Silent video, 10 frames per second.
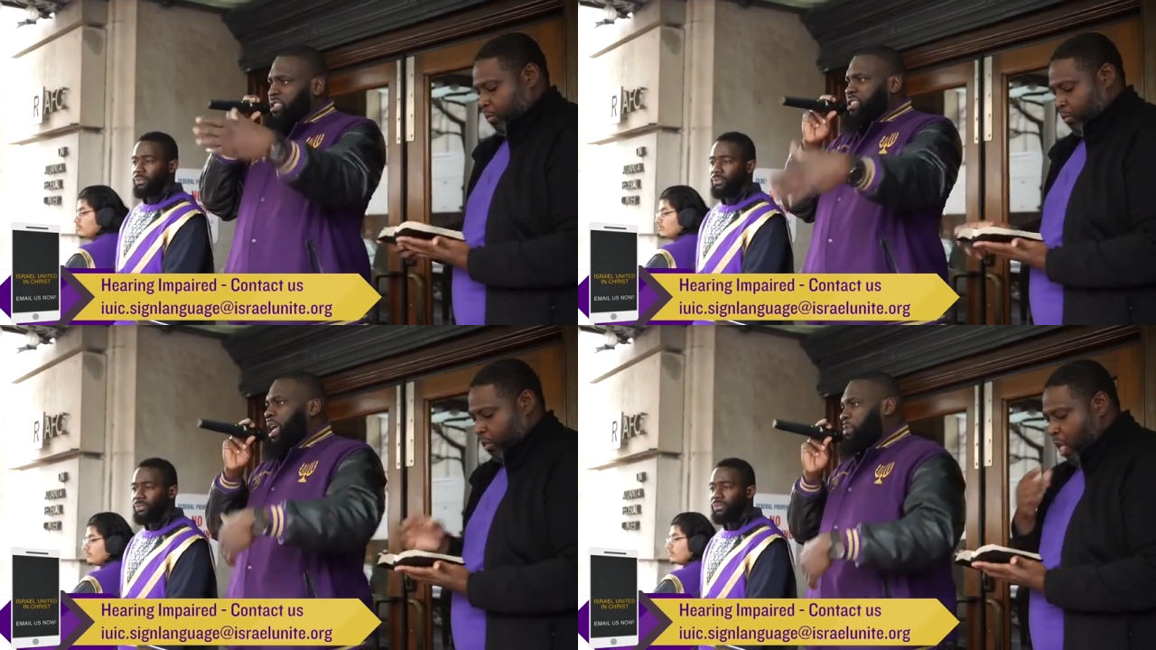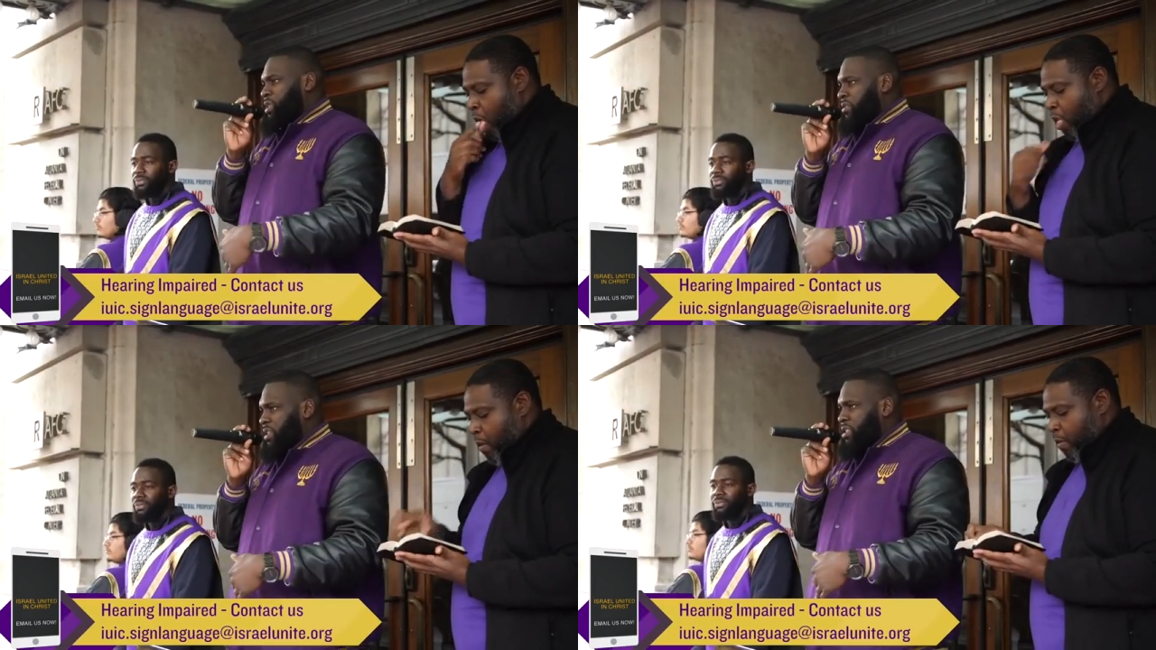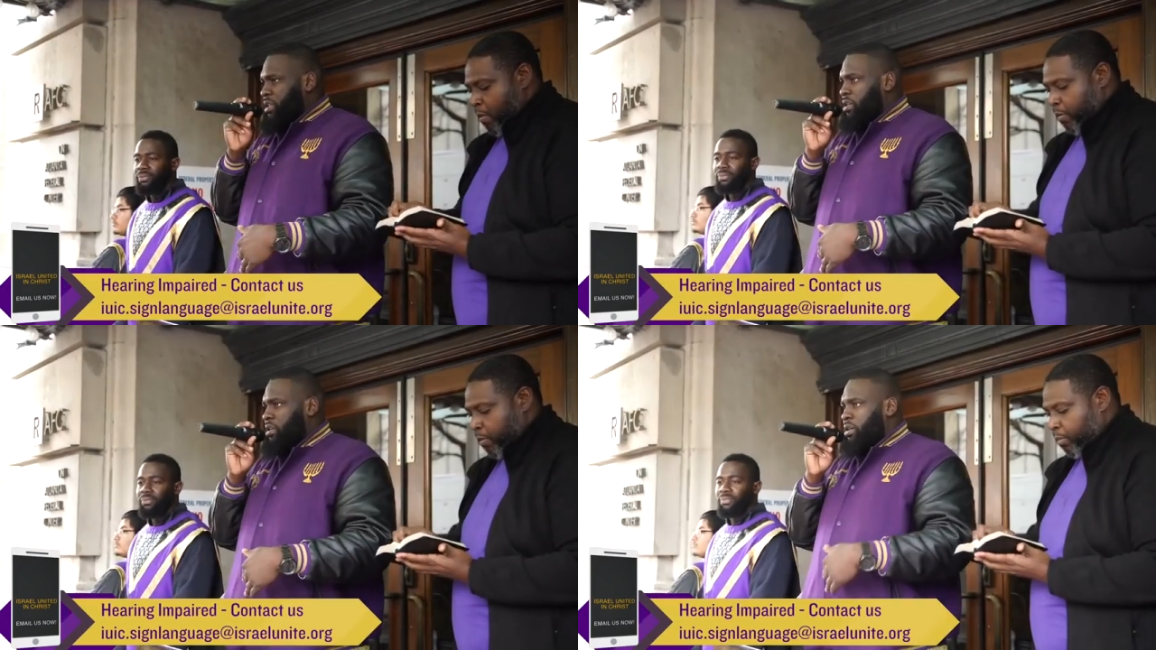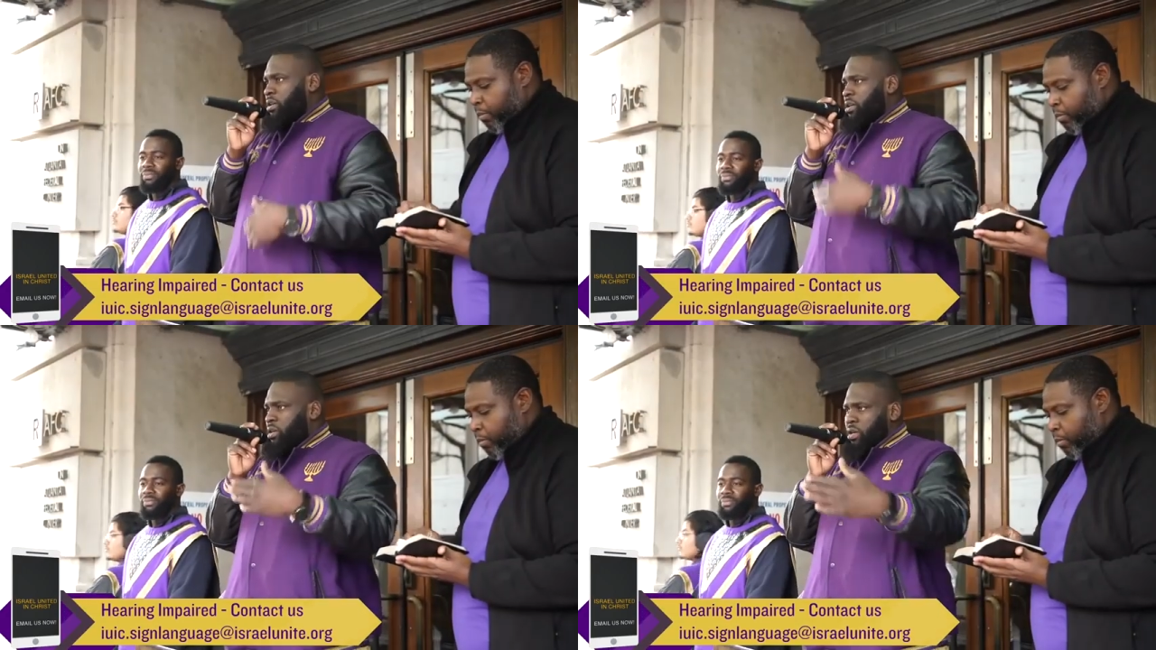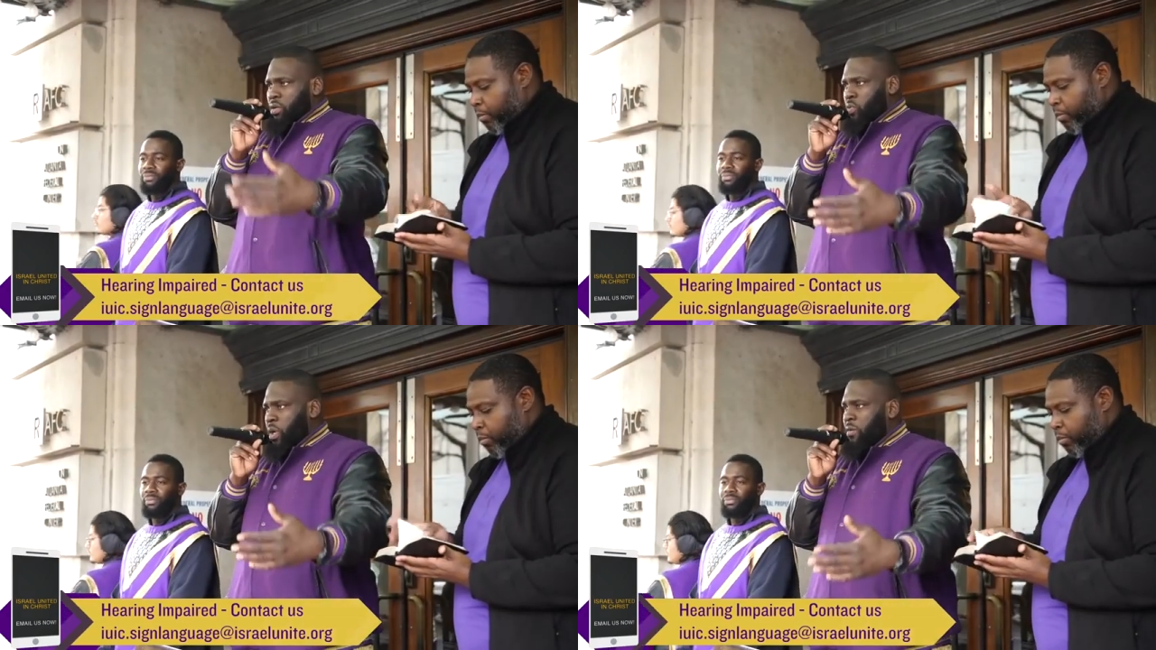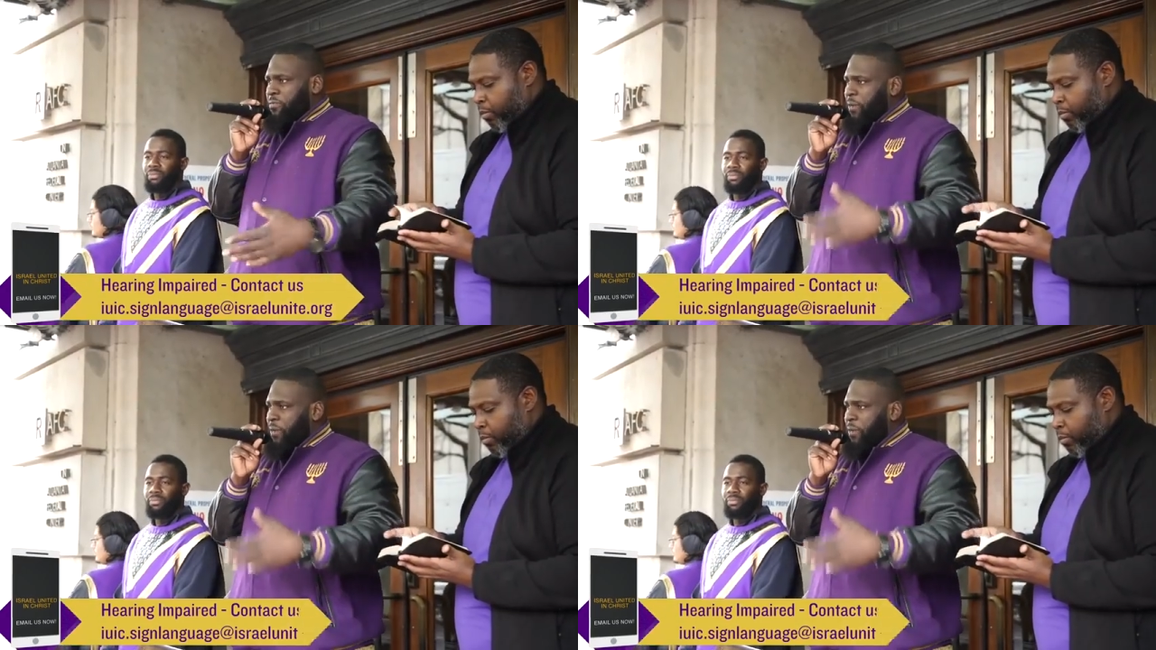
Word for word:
Speaker 1: this captivity, we will